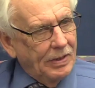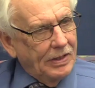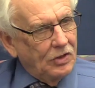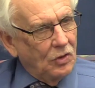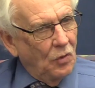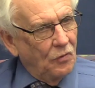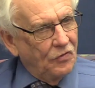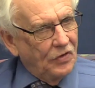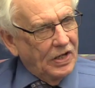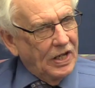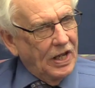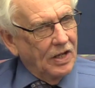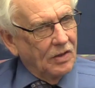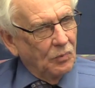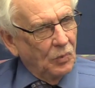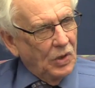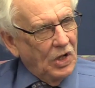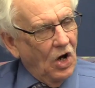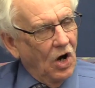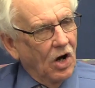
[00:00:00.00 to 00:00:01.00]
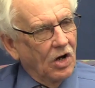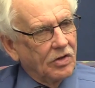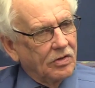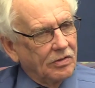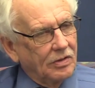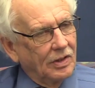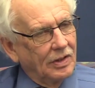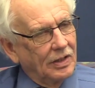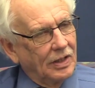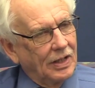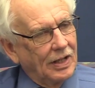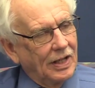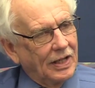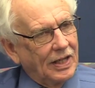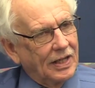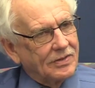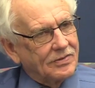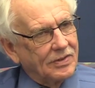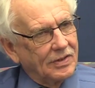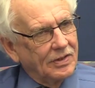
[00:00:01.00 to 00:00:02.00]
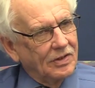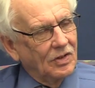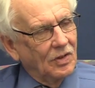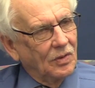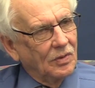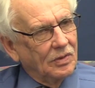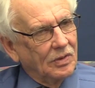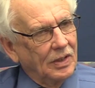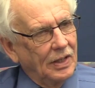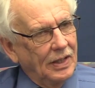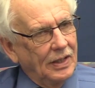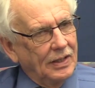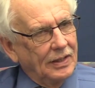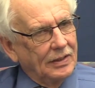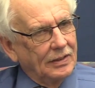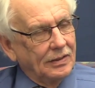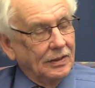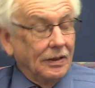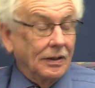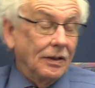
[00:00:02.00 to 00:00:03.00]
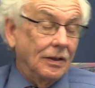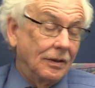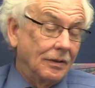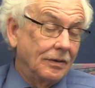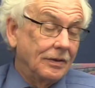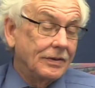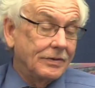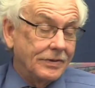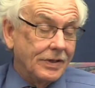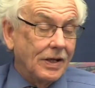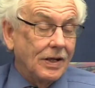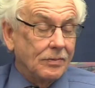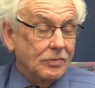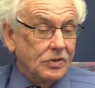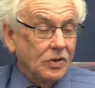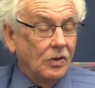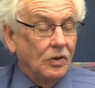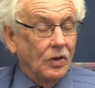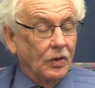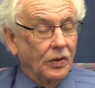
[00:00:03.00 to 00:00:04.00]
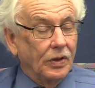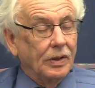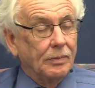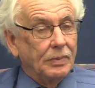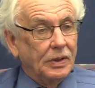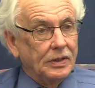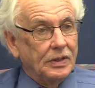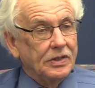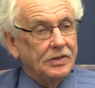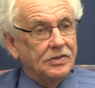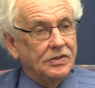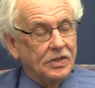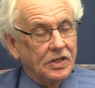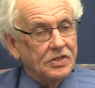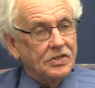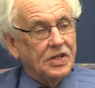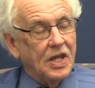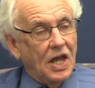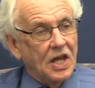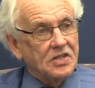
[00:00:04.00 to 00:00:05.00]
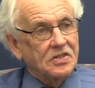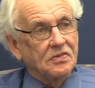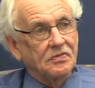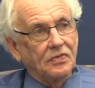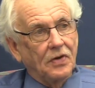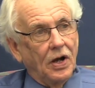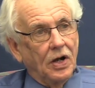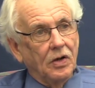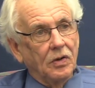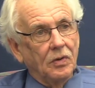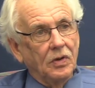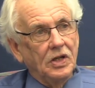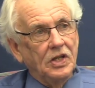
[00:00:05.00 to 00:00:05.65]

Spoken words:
don't forget, we are, and I guess and like I said, I'm still learning, but this gasifier